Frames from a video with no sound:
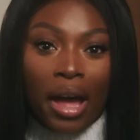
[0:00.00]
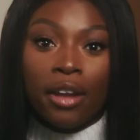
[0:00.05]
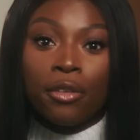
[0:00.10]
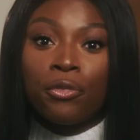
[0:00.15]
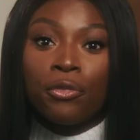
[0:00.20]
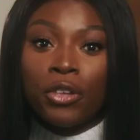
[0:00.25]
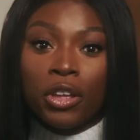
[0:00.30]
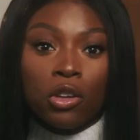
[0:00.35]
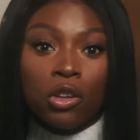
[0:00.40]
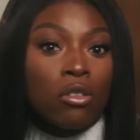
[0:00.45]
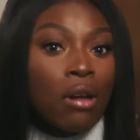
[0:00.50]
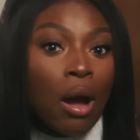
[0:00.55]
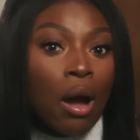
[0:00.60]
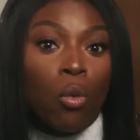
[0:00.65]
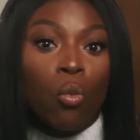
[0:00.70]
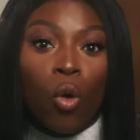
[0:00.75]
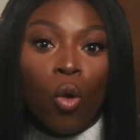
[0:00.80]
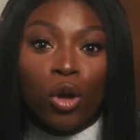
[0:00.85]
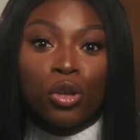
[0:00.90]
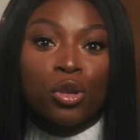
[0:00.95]
and figure
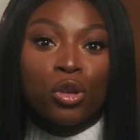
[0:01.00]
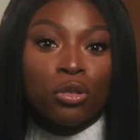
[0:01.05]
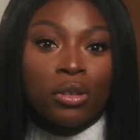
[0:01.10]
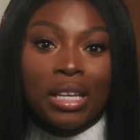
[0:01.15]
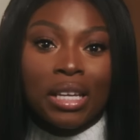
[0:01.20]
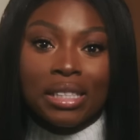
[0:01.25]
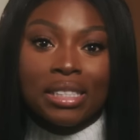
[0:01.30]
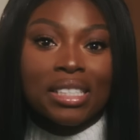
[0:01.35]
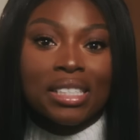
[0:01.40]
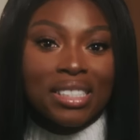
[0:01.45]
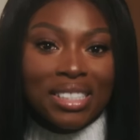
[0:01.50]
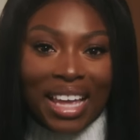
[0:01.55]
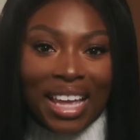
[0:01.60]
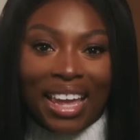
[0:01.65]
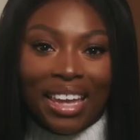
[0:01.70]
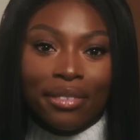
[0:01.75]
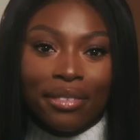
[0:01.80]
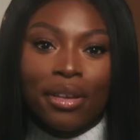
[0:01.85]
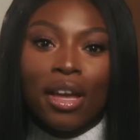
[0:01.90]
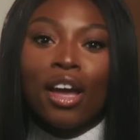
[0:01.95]
out what you need to
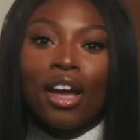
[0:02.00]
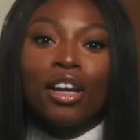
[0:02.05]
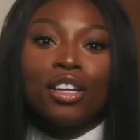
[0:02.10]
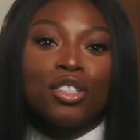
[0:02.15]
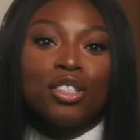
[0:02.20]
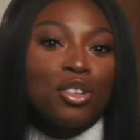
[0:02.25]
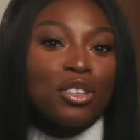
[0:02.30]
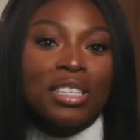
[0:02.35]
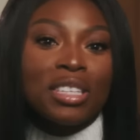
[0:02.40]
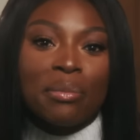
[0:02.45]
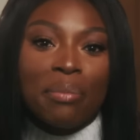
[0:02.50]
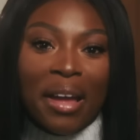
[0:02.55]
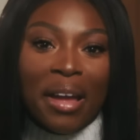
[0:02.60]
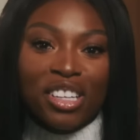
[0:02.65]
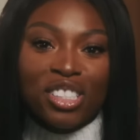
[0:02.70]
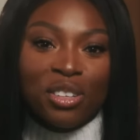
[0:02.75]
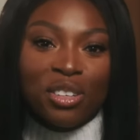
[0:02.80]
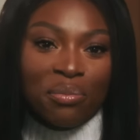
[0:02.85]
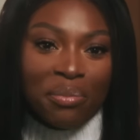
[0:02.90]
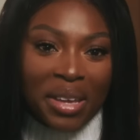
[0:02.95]
save using
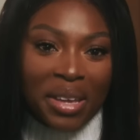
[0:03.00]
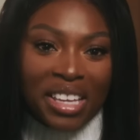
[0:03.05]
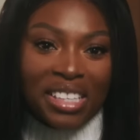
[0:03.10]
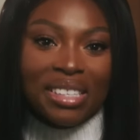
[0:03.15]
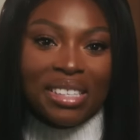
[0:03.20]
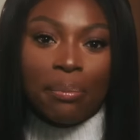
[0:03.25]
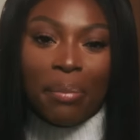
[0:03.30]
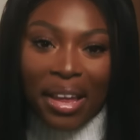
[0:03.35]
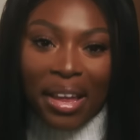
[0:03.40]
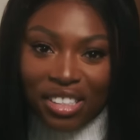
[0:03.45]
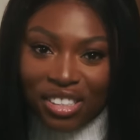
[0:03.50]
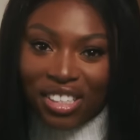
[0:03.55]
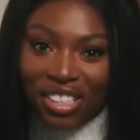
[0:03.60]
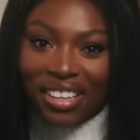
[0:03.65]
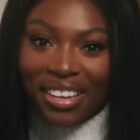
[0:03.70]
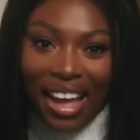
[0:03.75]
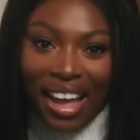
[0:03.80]
PensionBee's pension